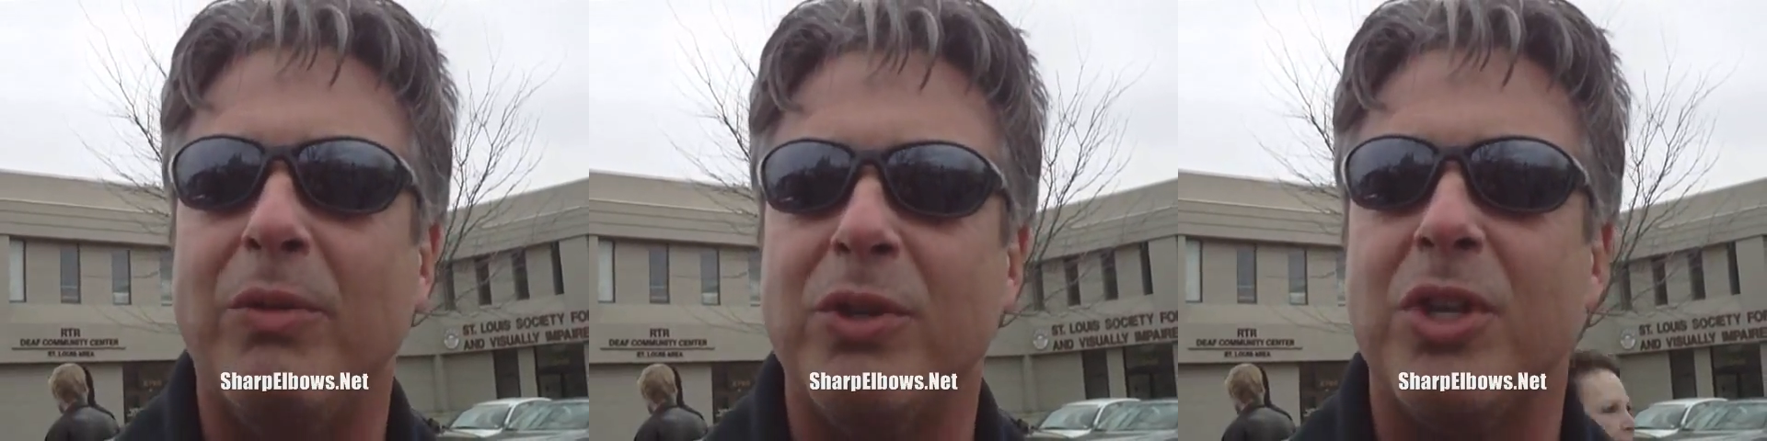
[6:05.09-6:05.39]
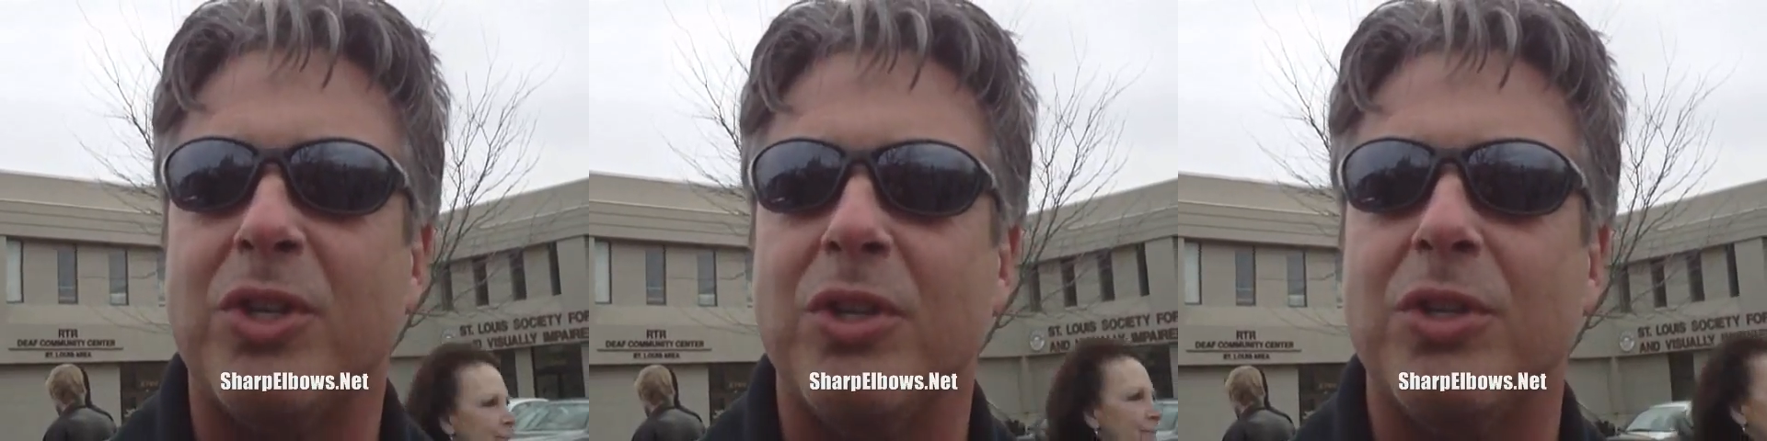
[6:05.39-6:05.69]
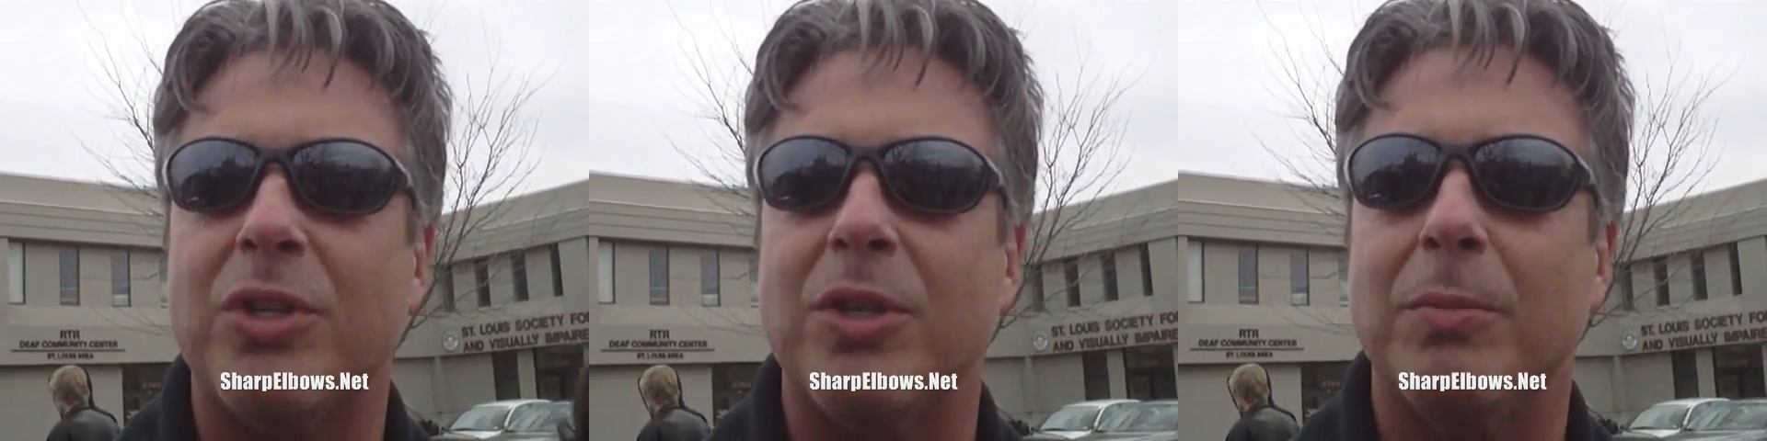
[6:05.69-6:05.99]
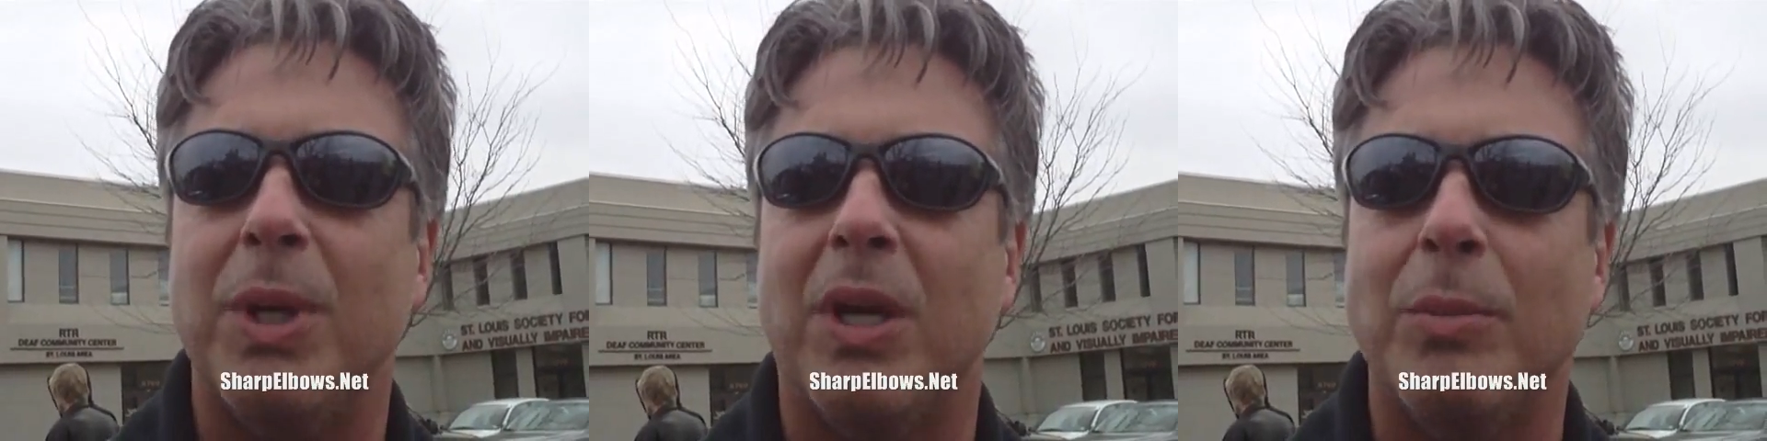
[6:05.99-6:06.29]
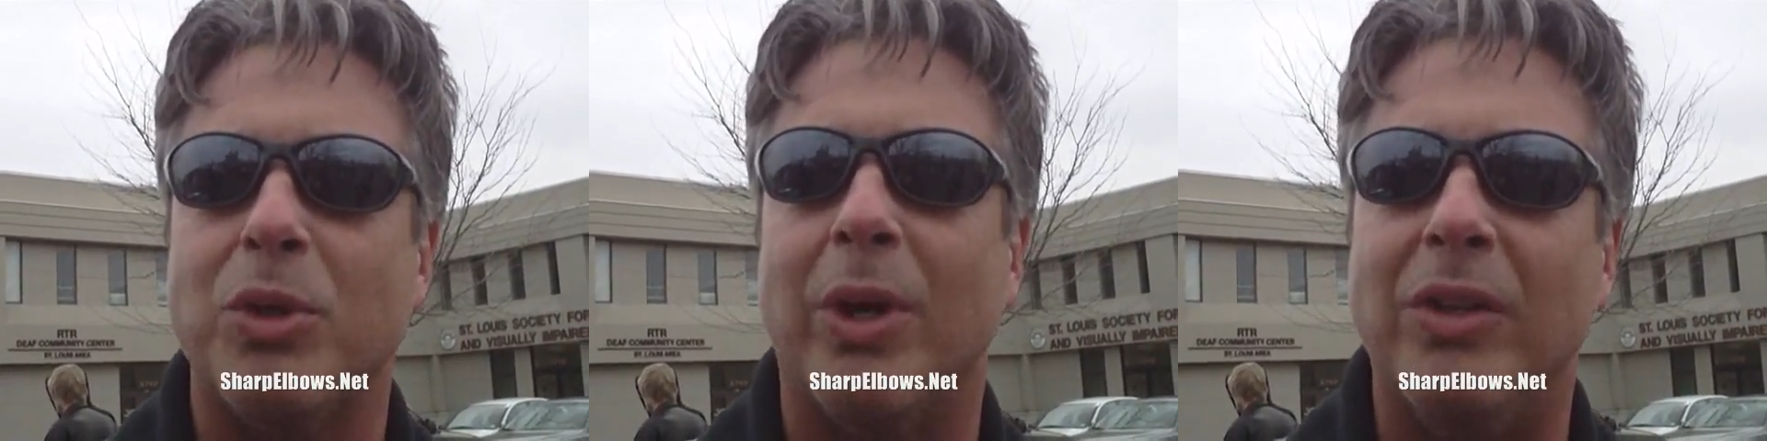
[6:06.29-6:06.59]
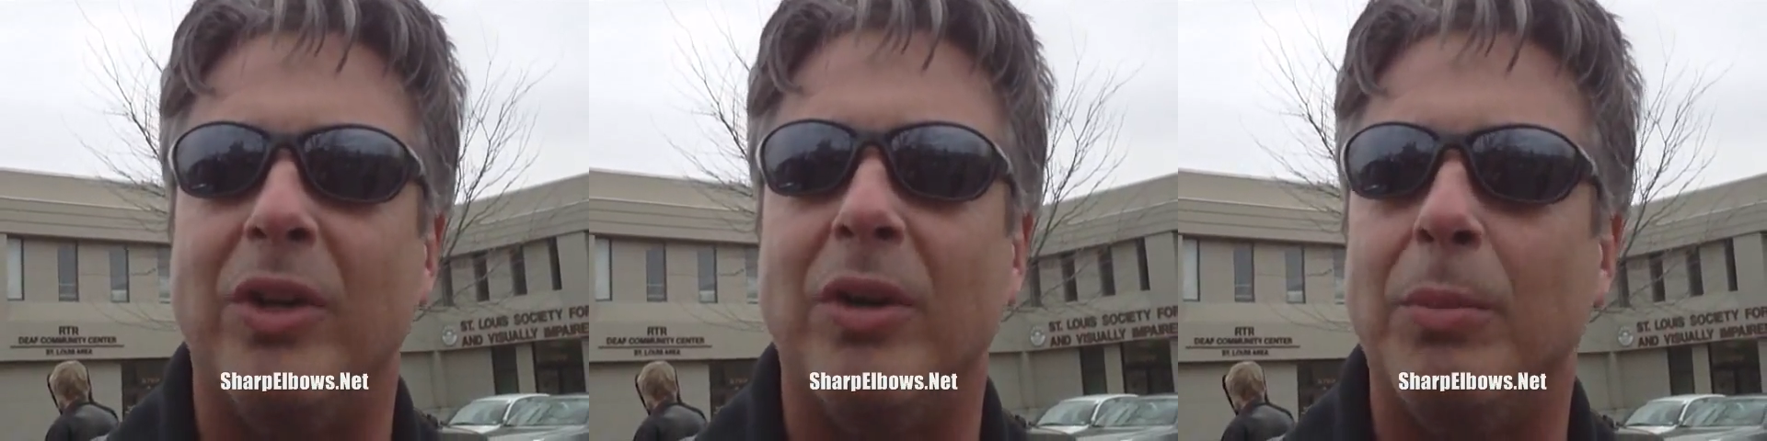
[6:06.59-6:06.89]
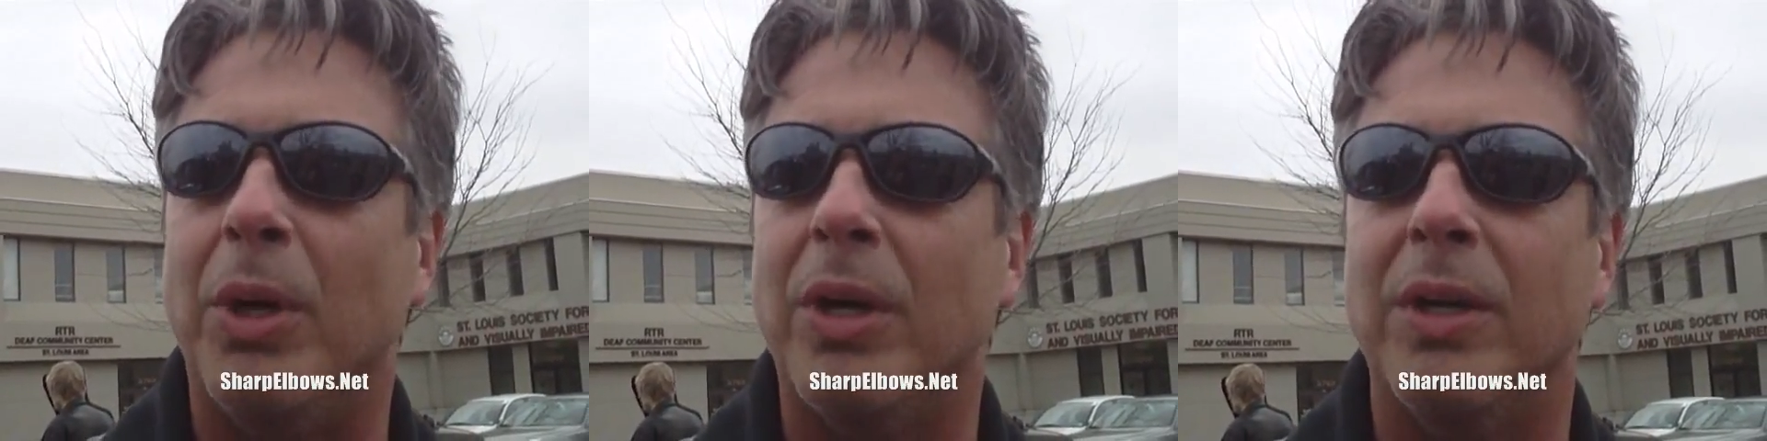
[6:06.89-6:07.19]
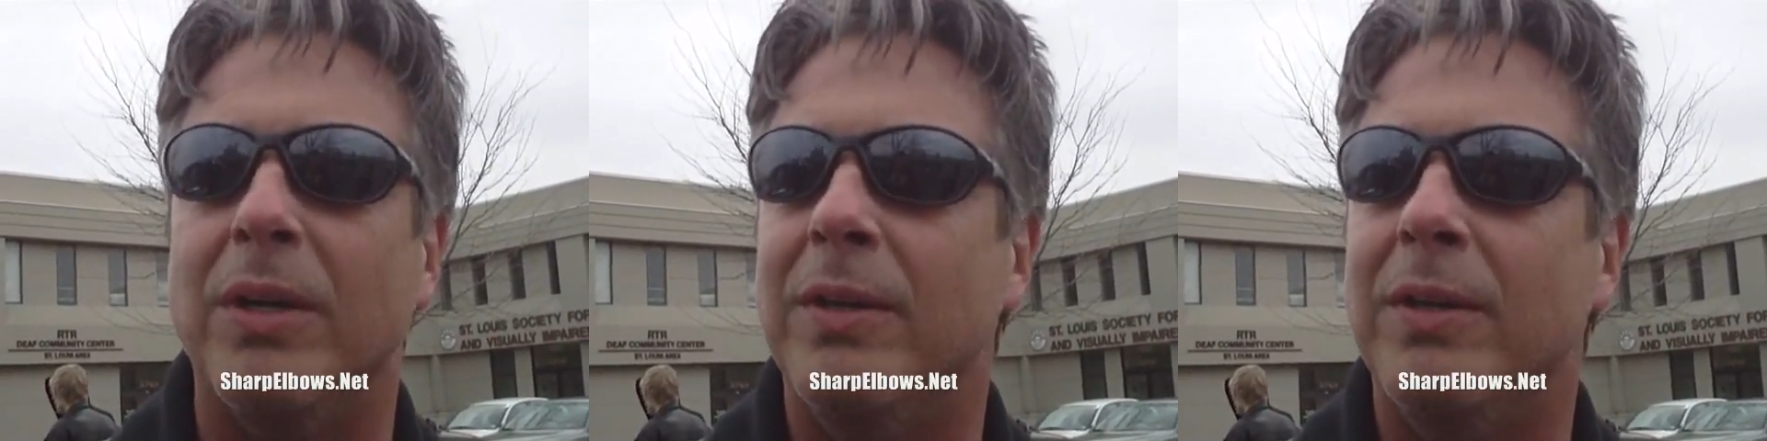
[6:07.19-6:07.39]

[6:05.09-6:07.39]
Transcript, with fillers: many physicians become trained here in America.